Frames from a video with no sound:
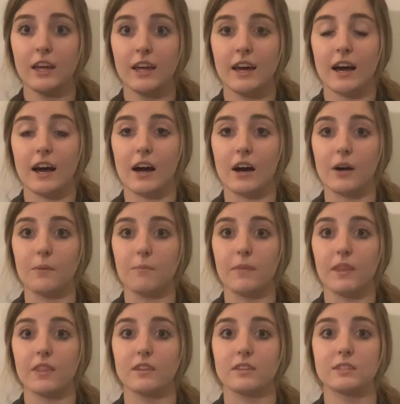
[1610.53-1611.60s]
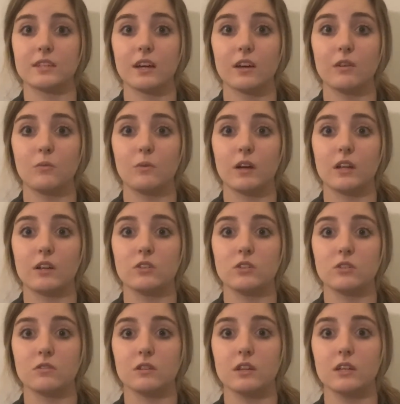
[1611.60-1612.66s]
The second way to do
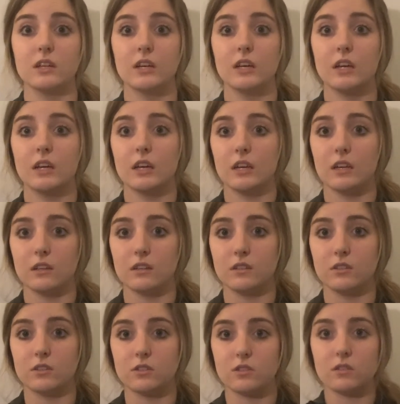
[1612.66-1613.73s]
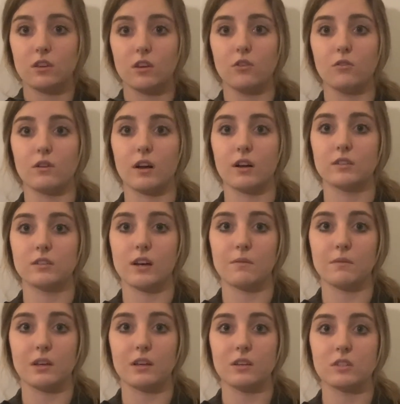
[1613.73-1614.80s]
it is your
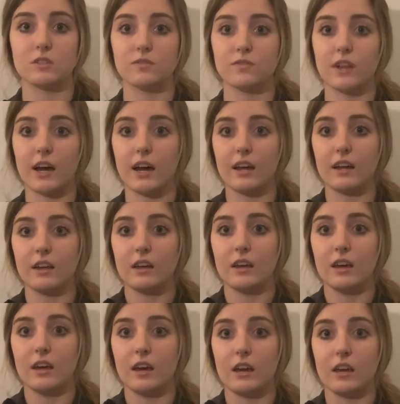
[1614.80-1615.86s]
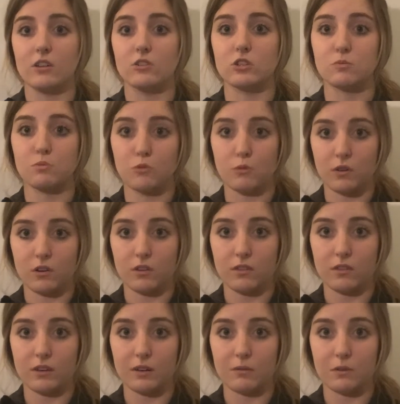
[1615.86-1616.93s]
non-dominant is flat, and you just pull it on
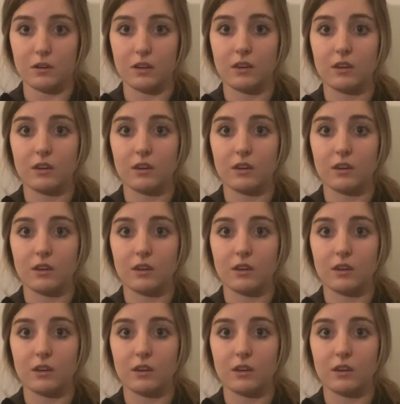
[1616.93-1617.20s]
that way.